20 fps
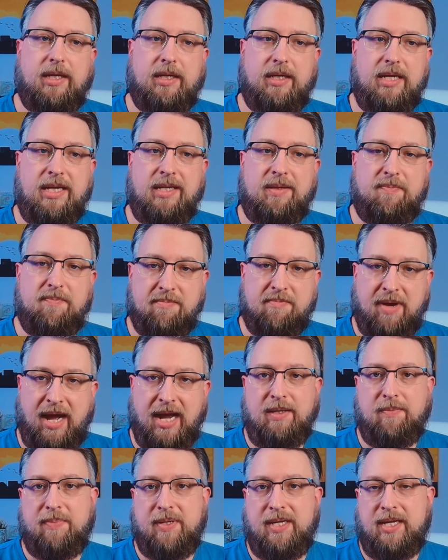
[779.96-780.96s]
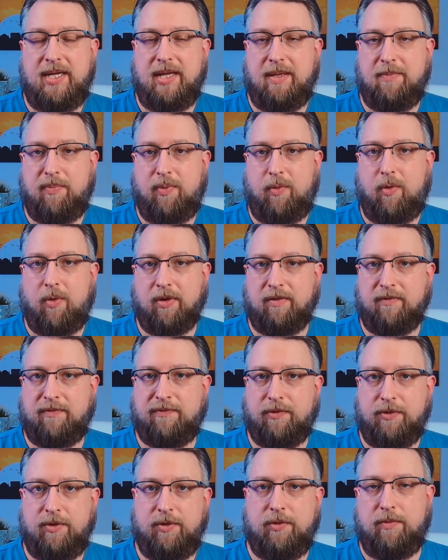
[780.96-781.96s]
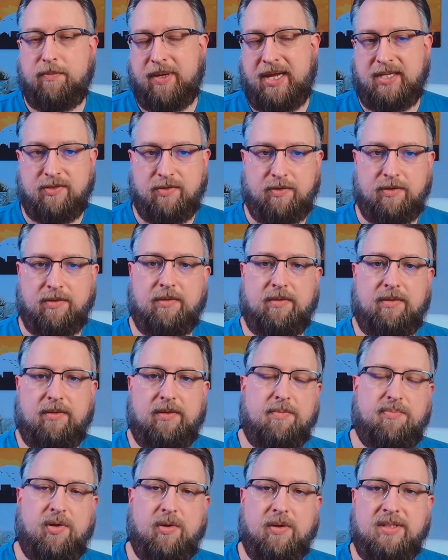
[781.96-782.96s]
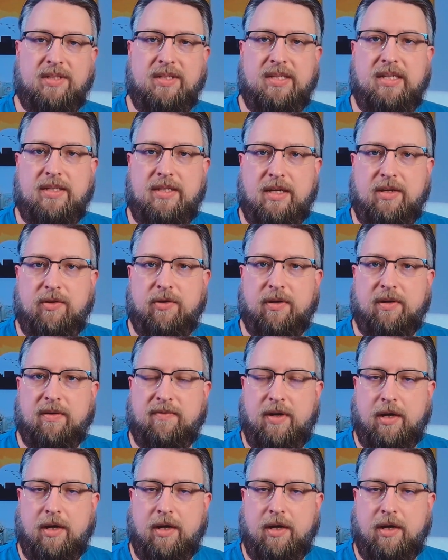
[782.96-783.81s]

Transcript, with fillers: Uh, it might be important for you based on the policies in your